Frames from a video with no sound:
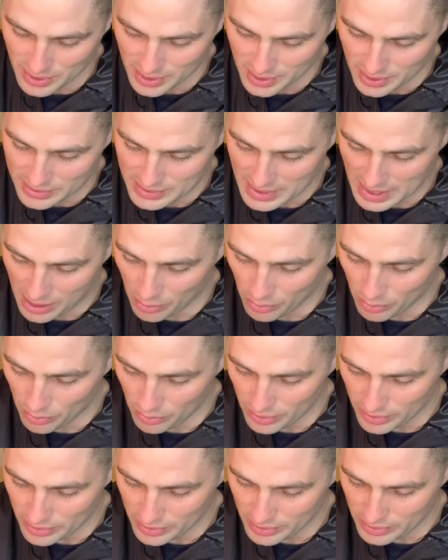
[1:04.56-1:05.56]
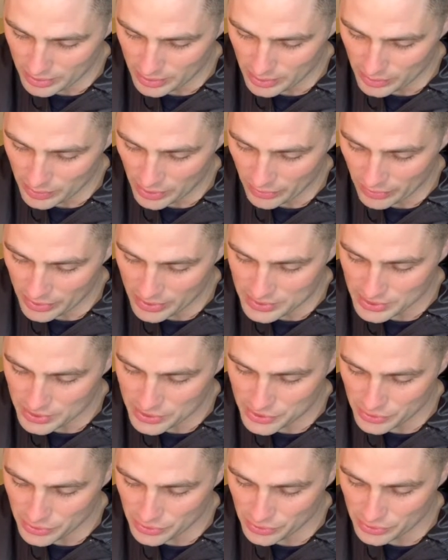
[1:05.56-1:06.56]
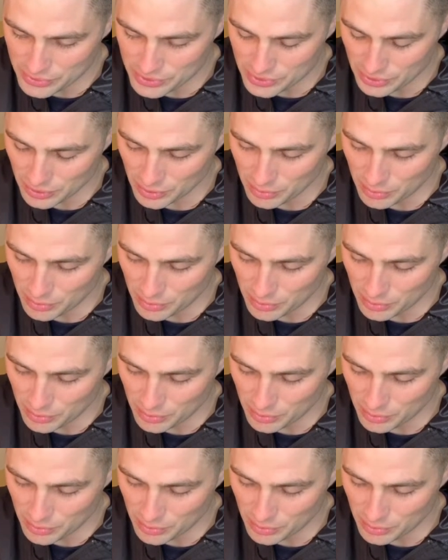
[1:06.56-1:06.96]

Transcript: Now, there is in Jerusalem